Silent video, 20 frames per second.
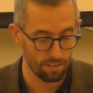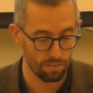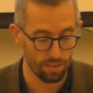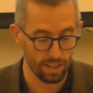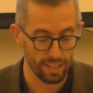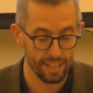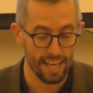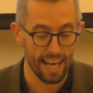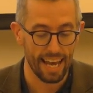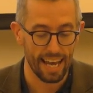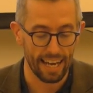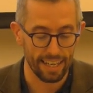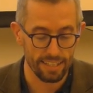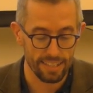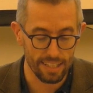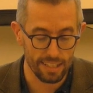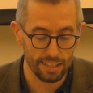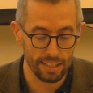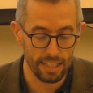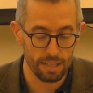right? And
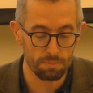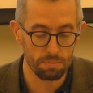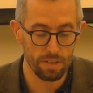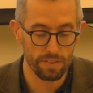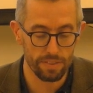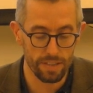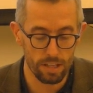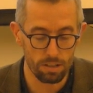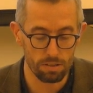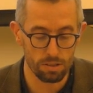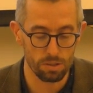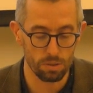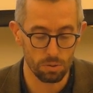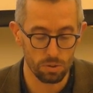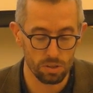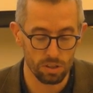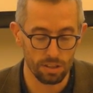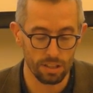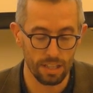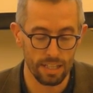to claim that their
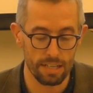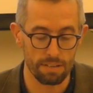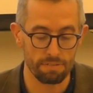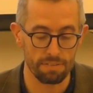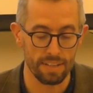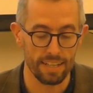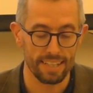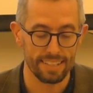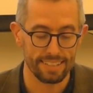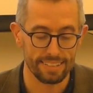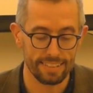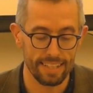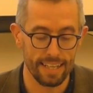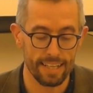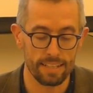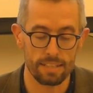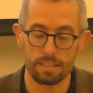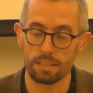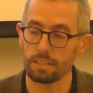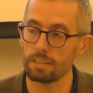social life
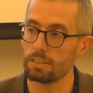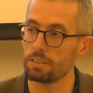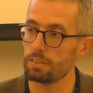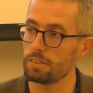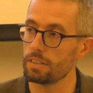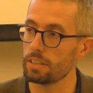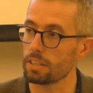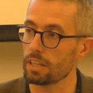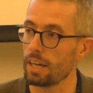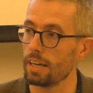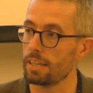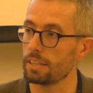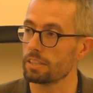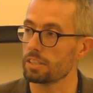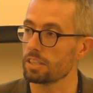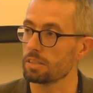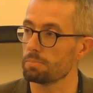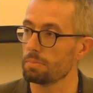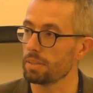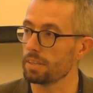stands under their
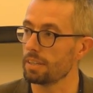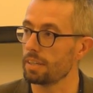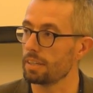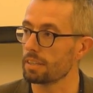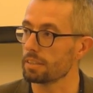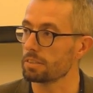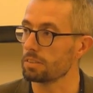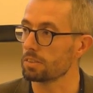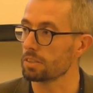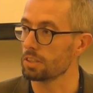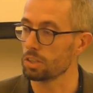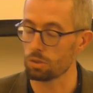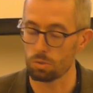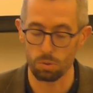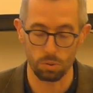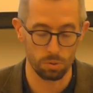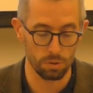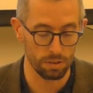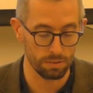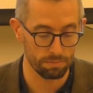conscious methodical
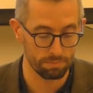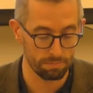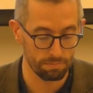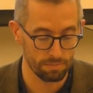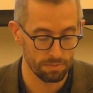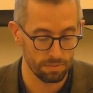control.